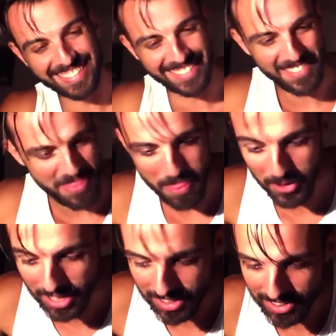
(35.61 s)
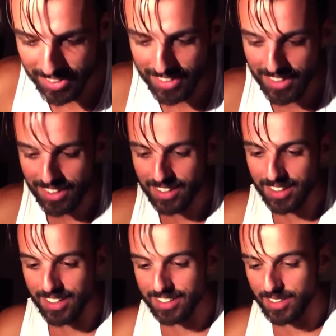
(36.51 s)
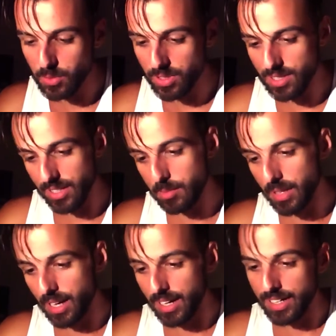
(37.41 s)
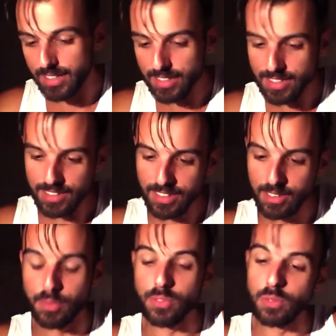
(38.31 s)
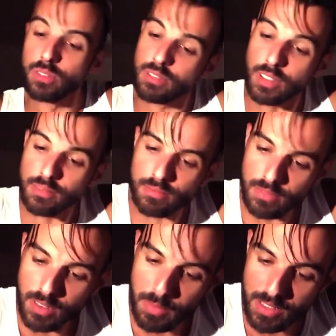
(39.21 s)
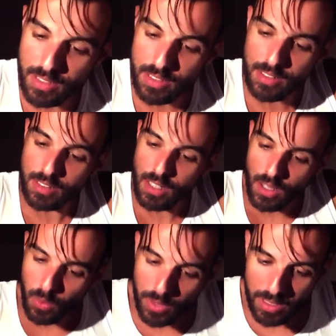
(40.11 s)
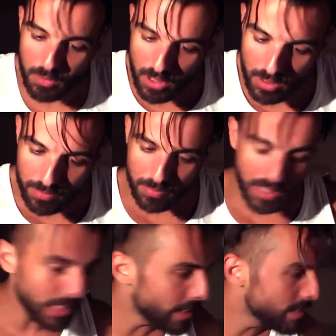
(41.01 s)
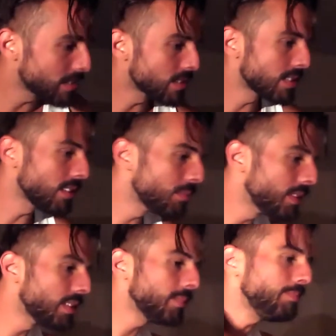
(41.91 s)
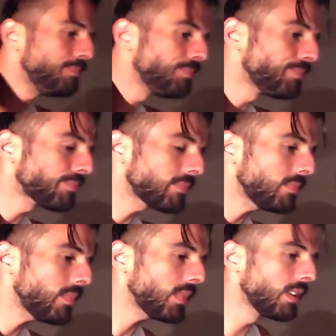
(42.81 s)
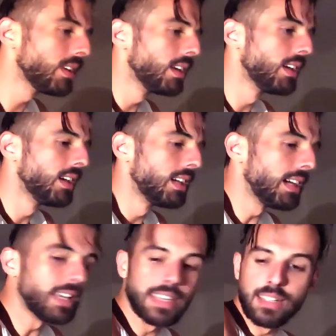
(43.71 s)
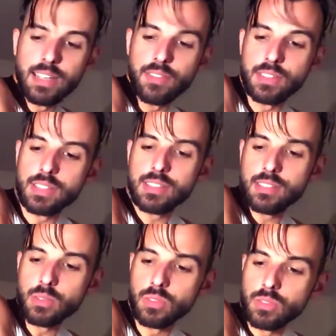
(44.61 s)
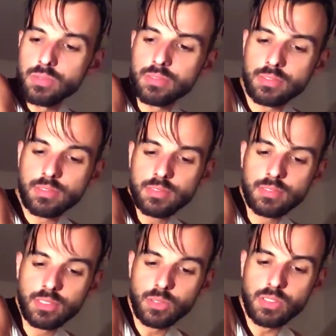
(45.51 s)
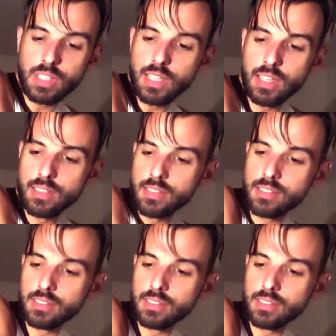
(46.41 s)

Okay. This one stayed behind the Fool. Yeah, that makes sense. Wait, my hands are still a bit. I can't have this. No sticky hands.